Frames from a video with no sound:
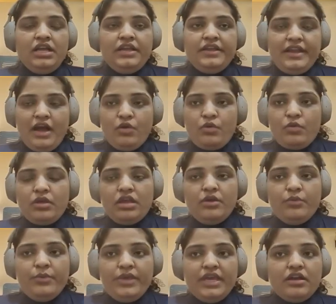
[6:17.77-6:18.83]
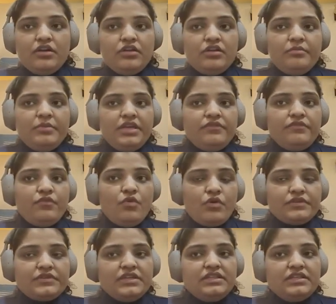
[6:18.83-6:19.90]
Now, we are going to be
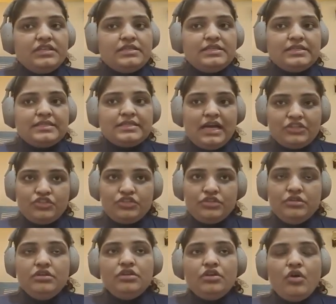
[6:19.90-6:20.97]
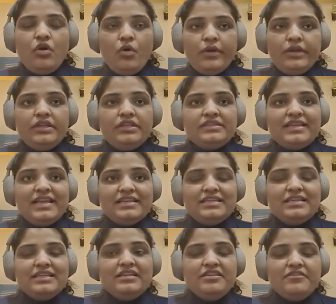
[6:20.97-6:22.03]
focusing this discussion on the
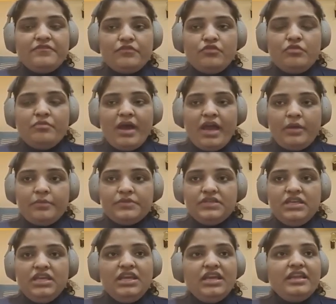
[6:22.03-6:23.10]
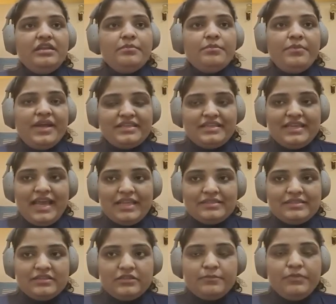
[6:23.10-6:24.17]
sentinel lymph node biopsy in breast
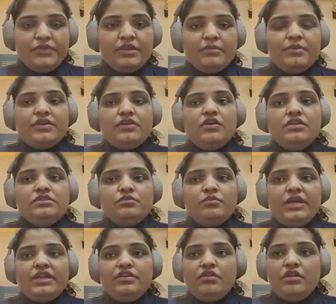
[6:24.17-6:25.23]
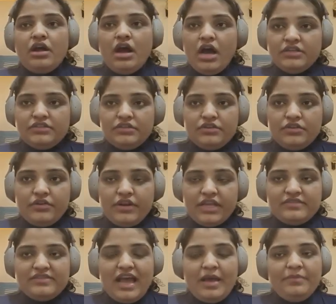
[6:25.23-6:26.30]
cancer, because when you are asked in your
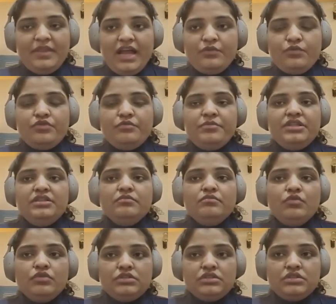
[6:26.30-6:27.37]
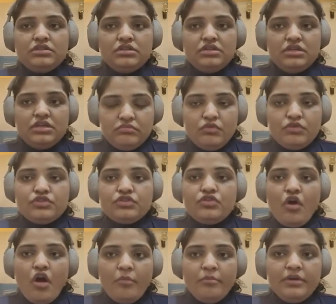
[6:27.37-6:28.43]
exam, that would be the most
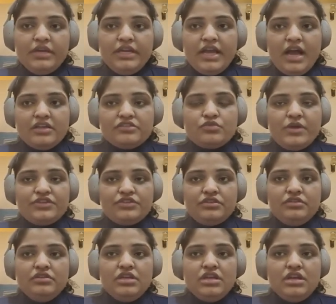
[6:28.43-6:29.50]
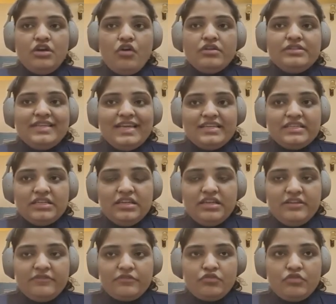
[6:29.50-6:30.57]
commonly asked question on sentinel
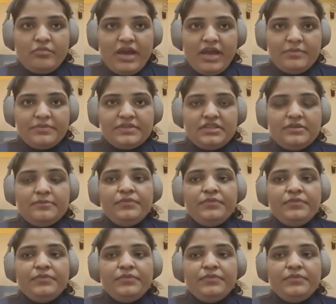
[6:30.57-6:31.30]
lymph node biopsy.